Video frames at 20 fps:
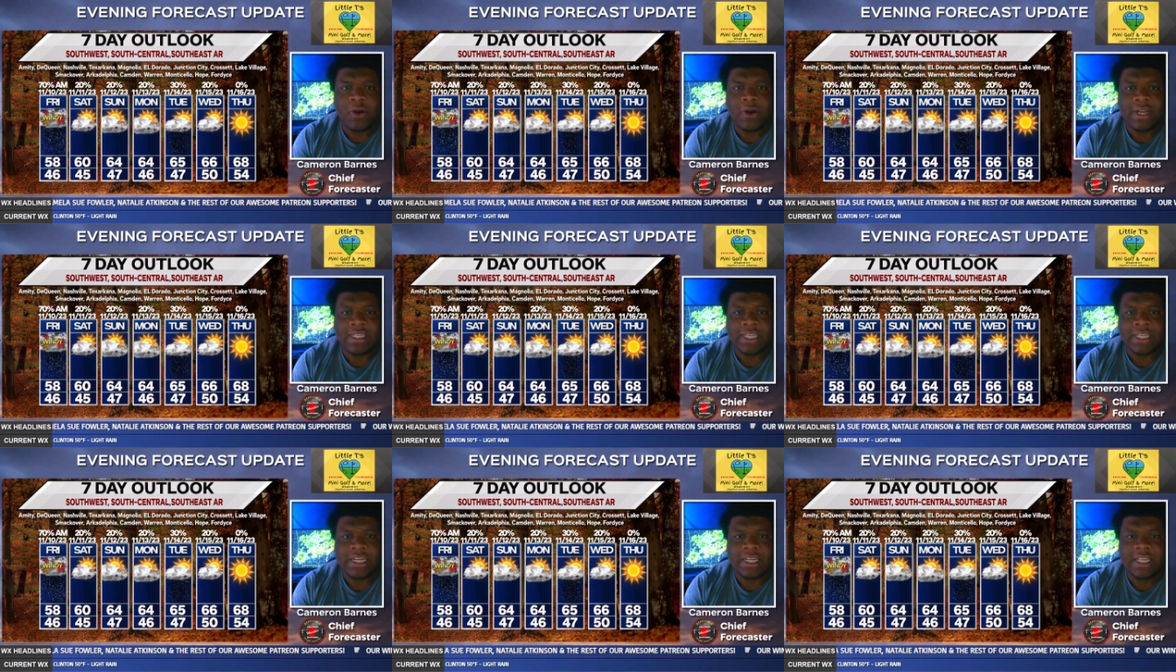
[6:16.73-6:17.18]

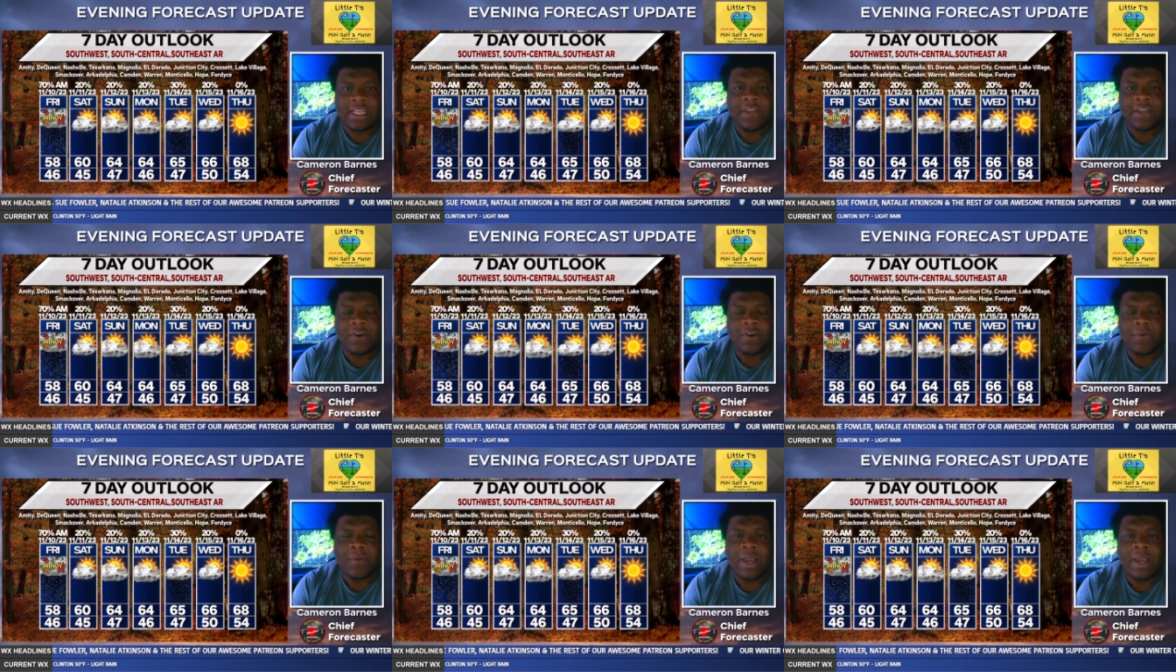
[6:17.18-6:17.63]
That's going to
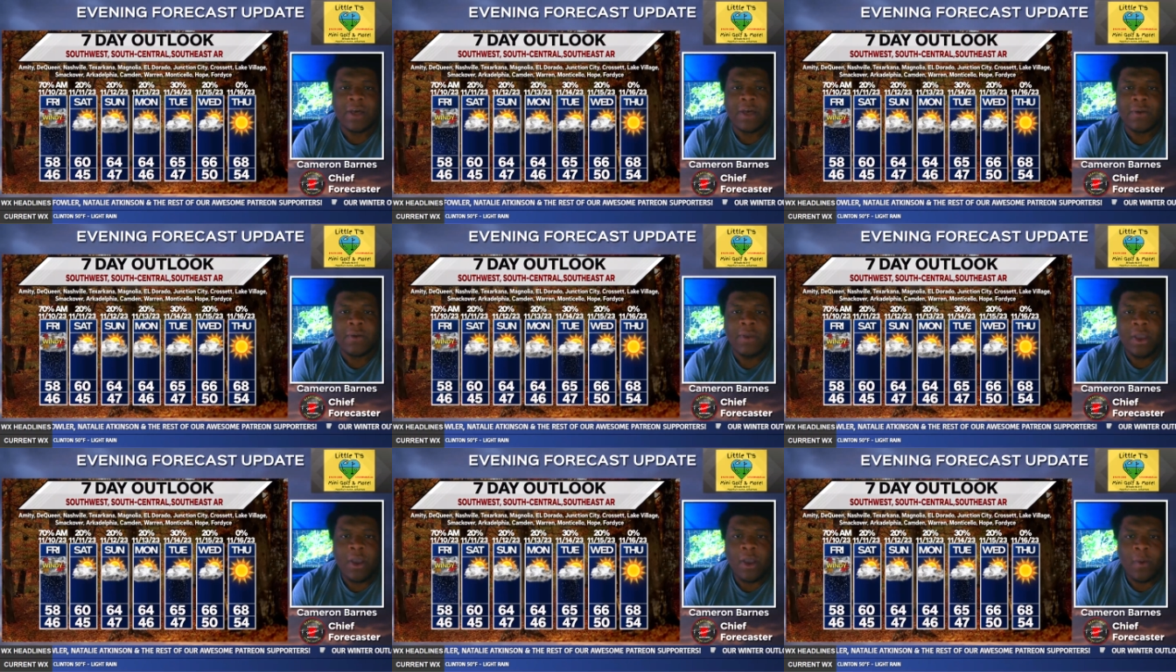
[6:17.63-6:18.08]
linger
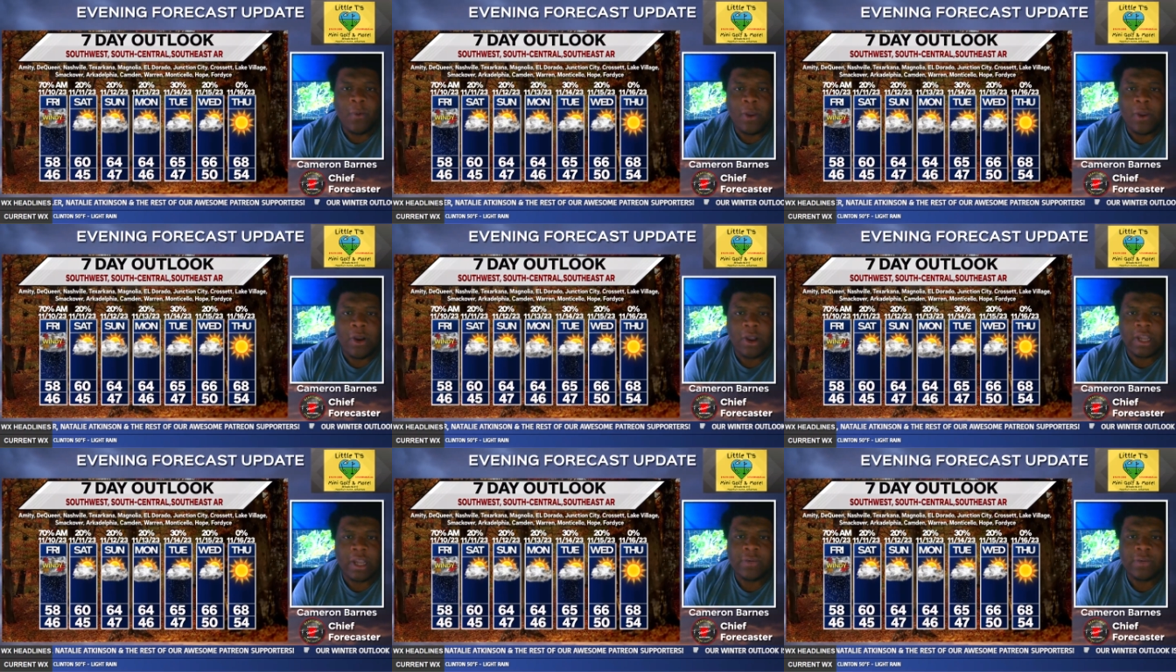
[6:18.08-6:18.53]
around. We
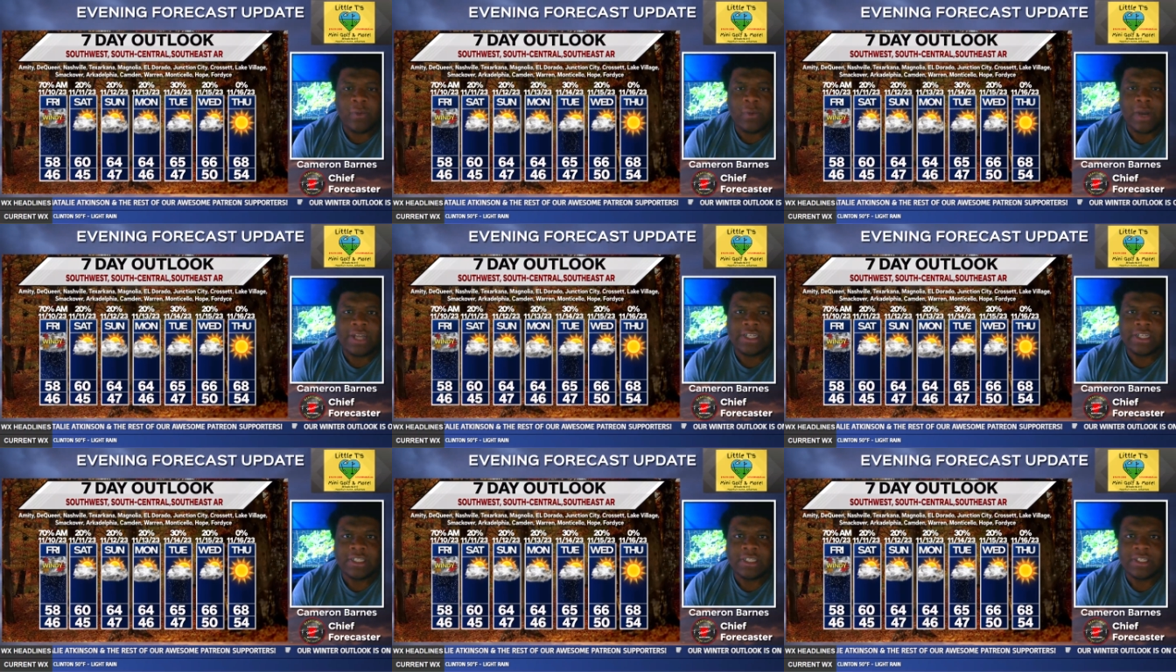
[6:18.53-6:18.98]
are going to
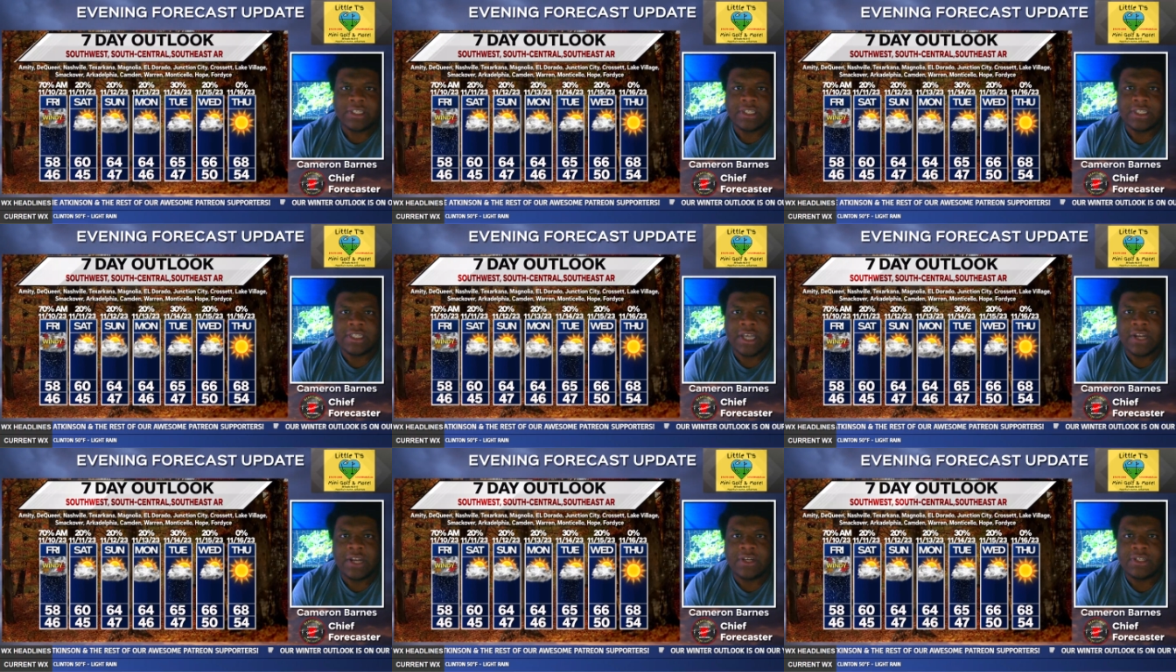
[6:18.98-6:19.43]
watch a little
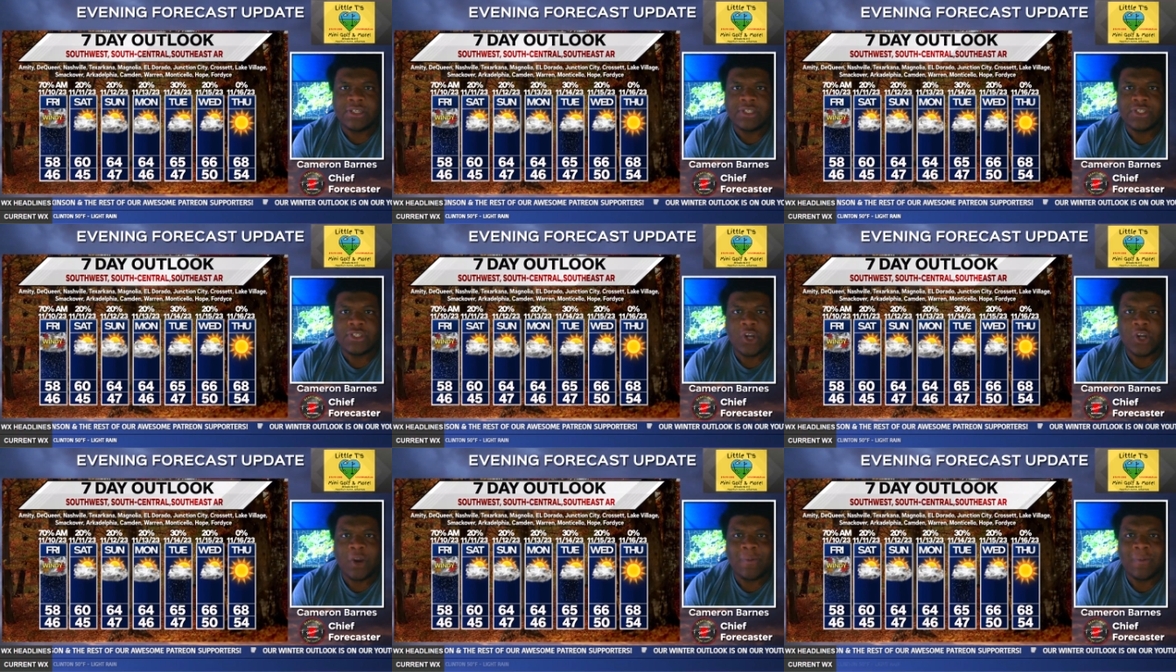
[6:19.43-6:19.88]
southern
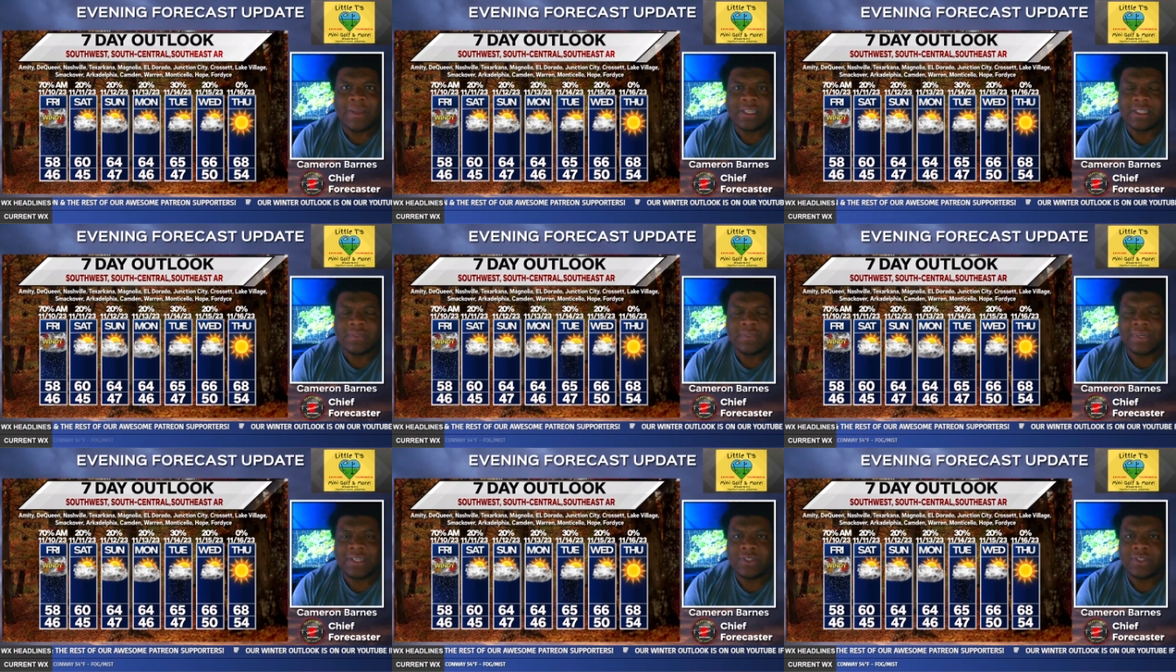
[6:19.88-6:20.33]
disturbance
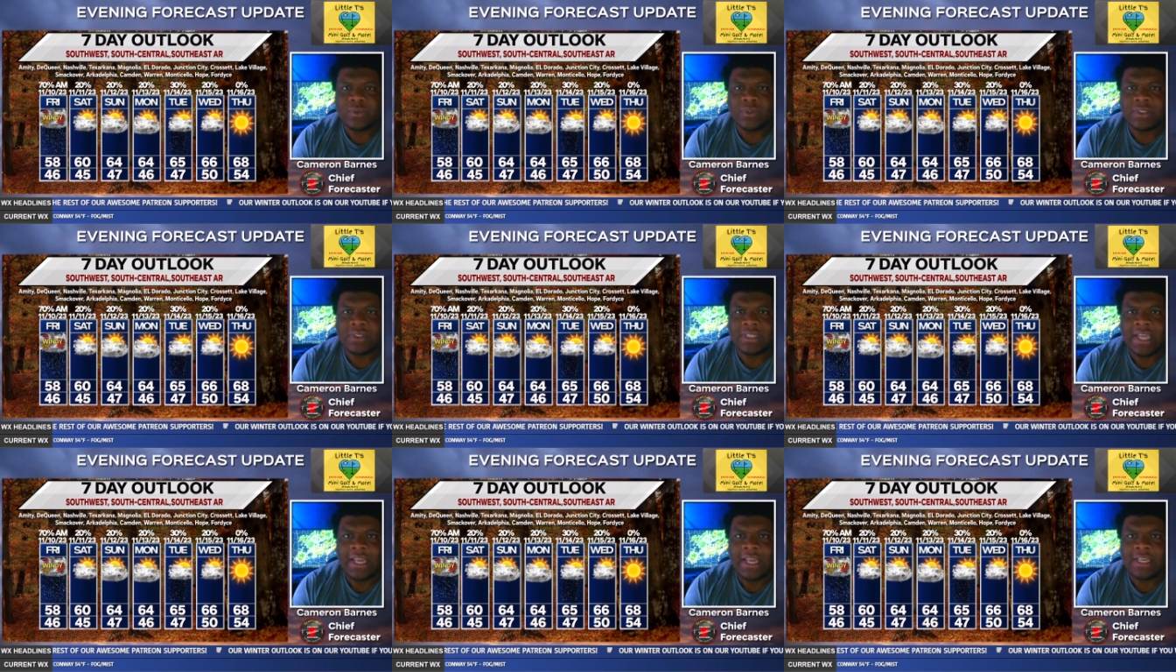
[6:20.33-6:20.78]
as we get
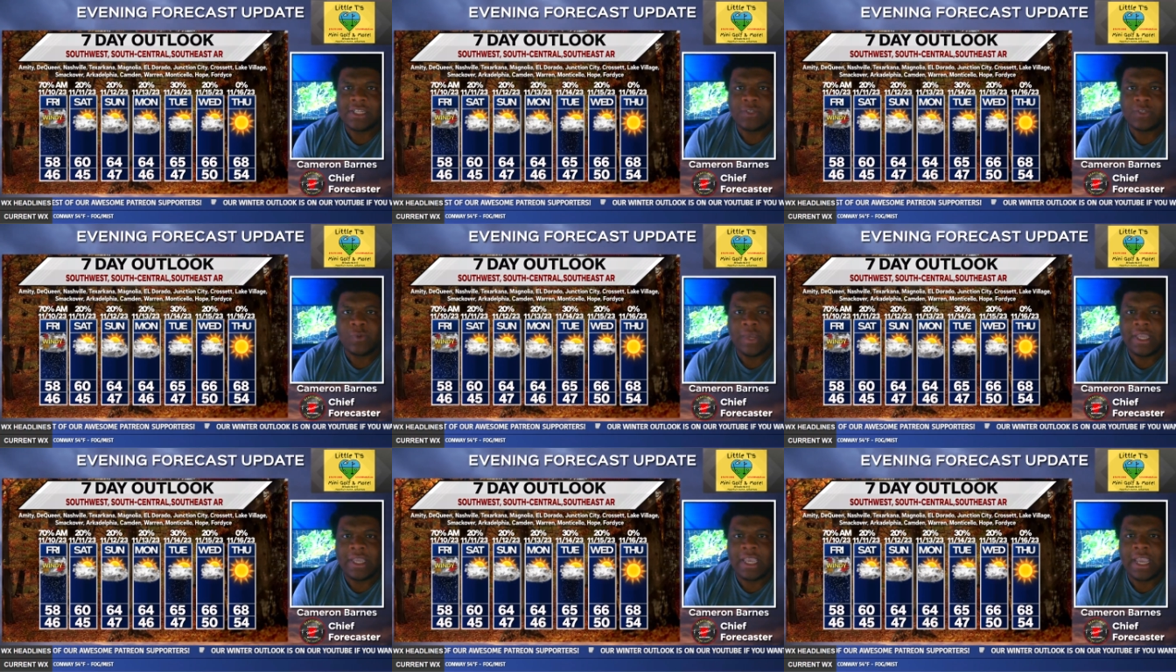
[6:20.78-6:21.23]
towards late this
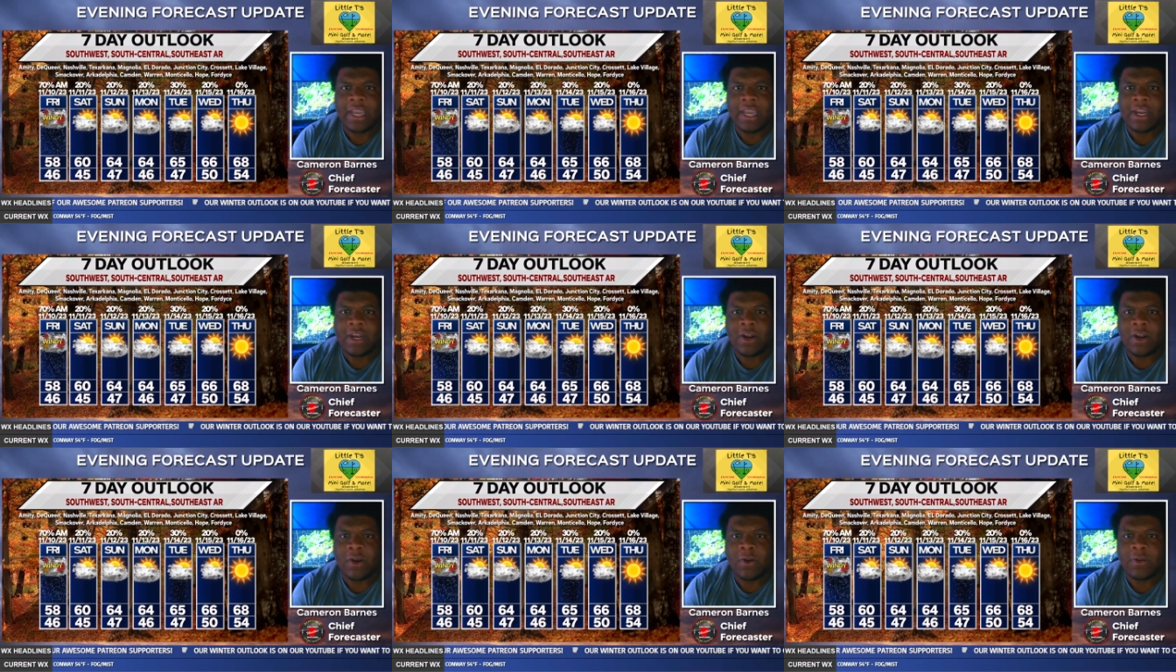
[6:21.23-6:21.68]
weekend
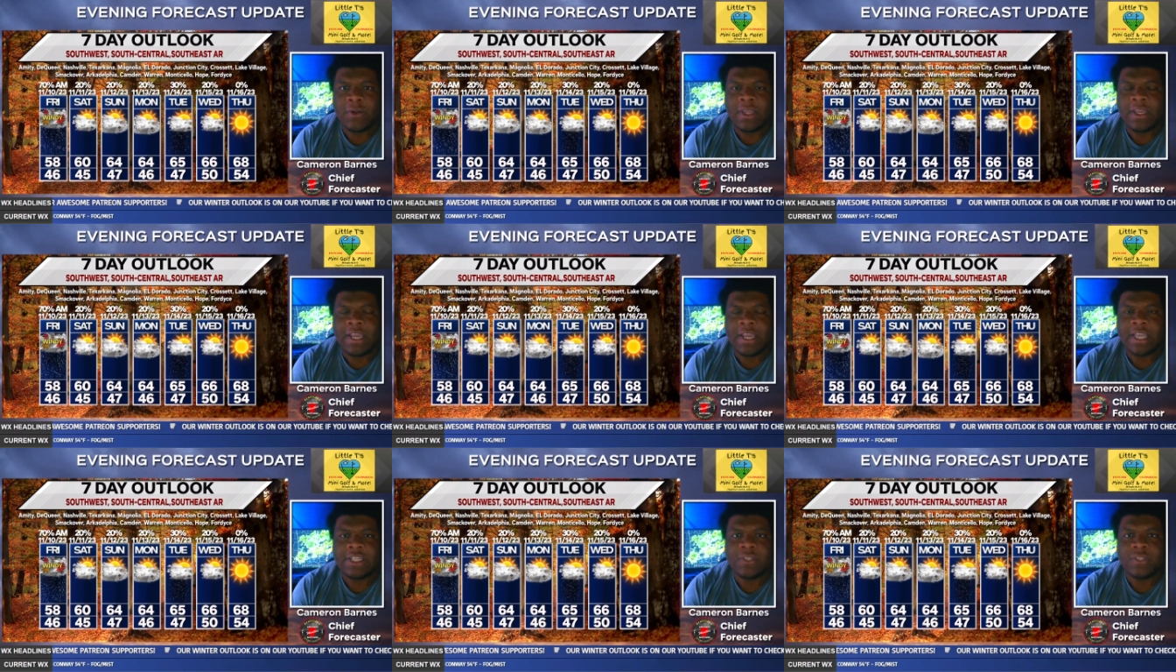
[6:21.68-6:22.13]
and early
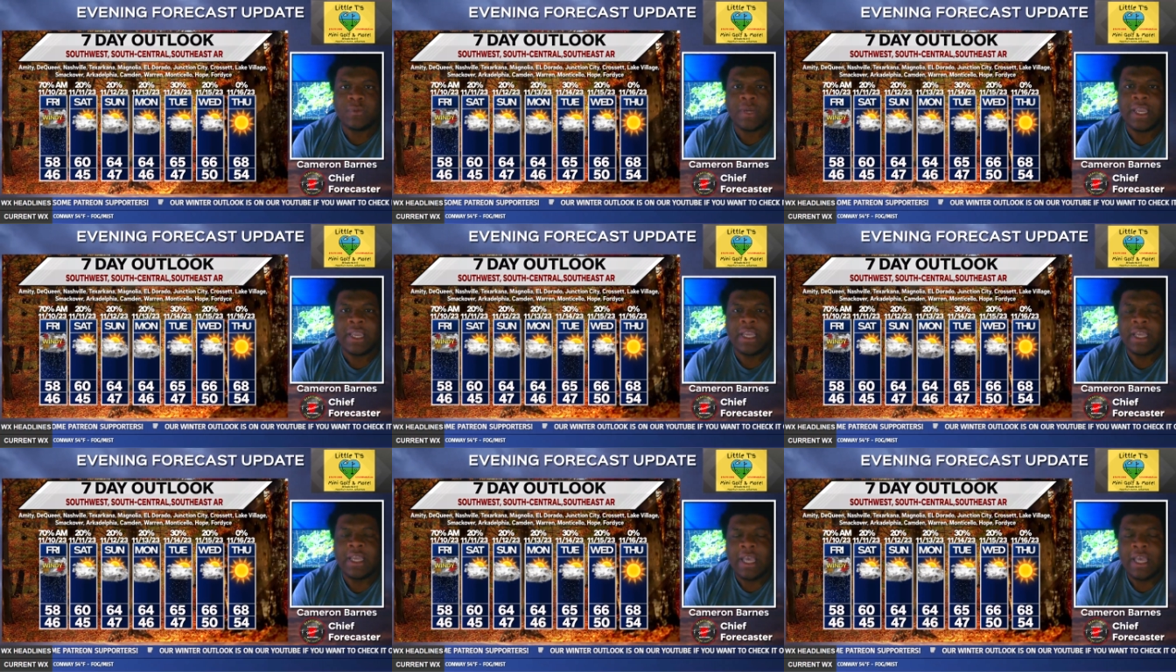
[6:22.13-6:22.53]
next week.